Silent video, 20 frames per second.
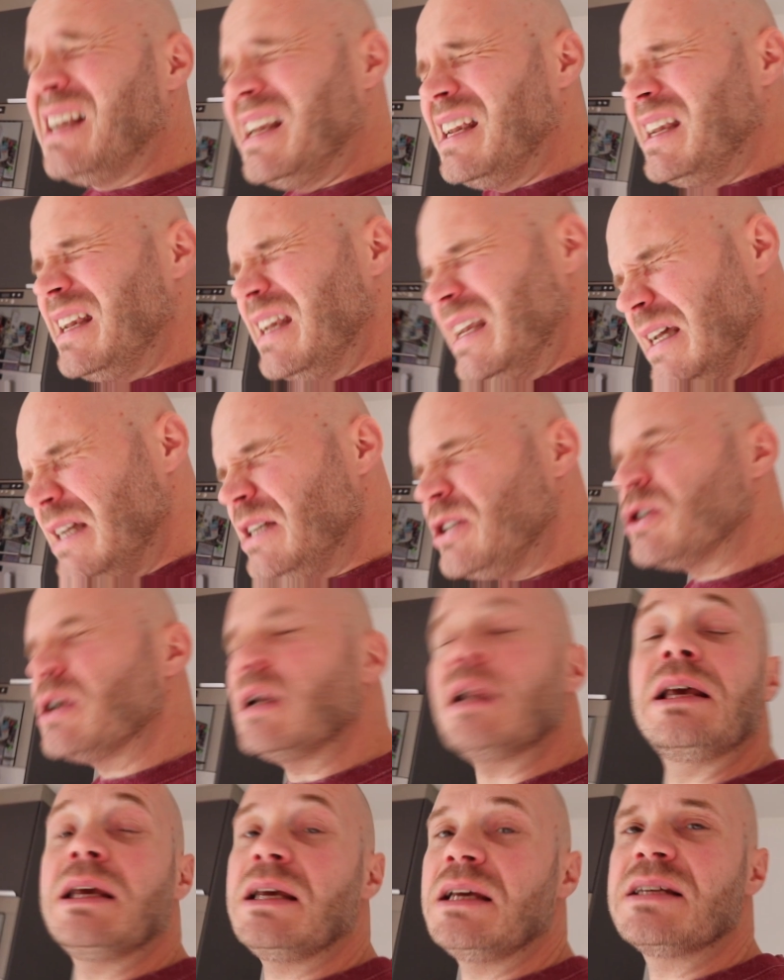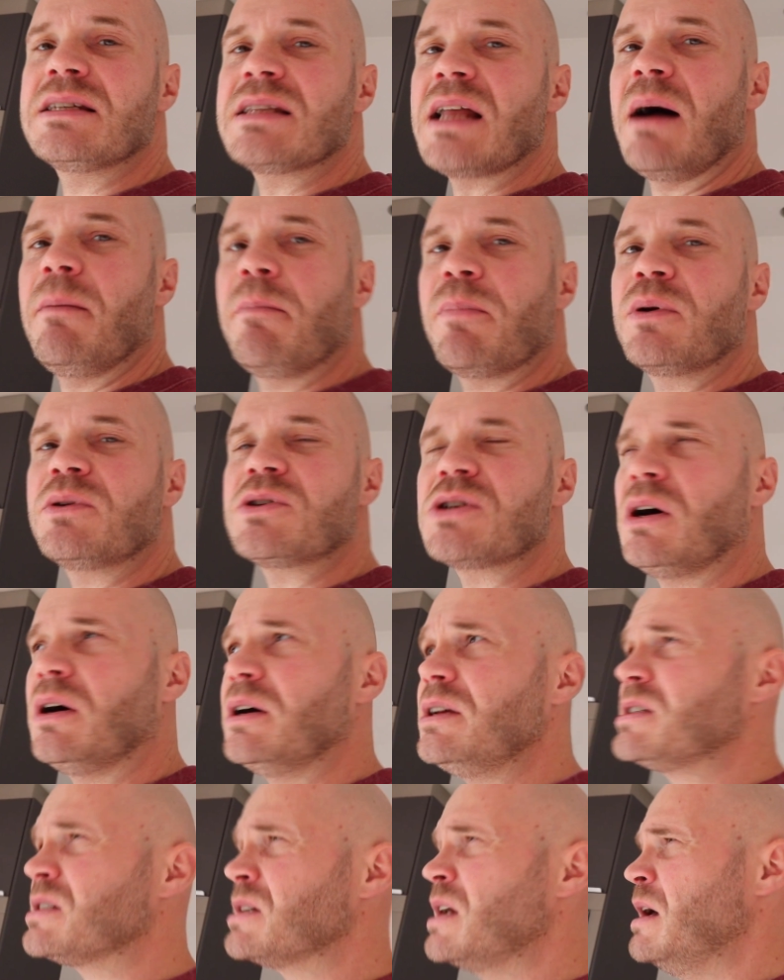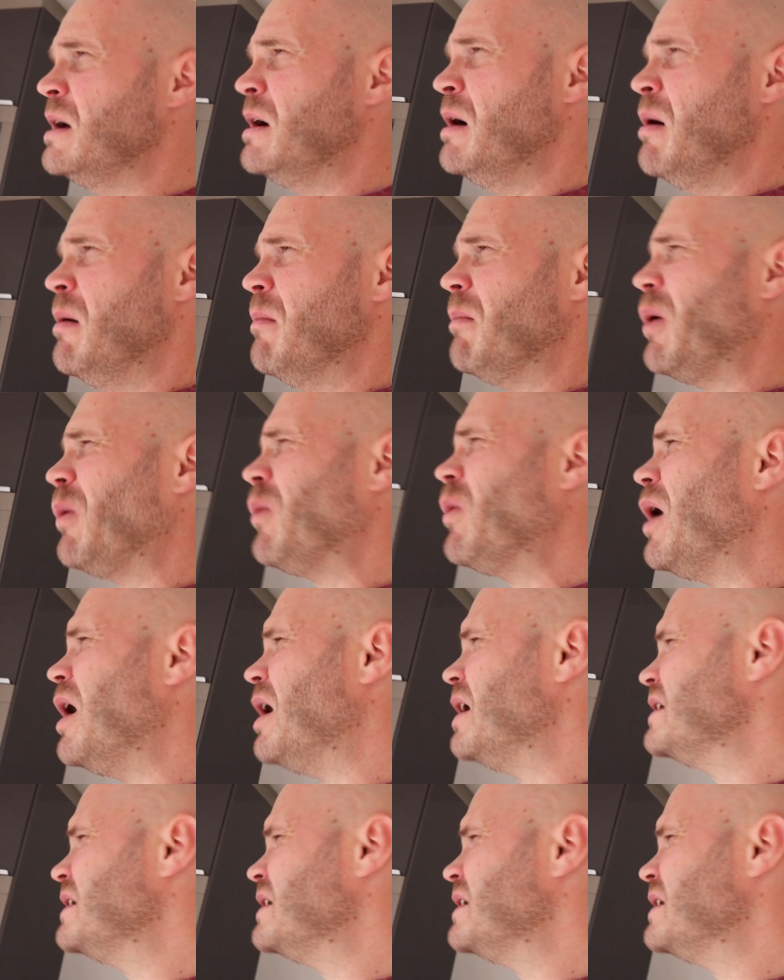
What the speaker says: Literally is that precise. But what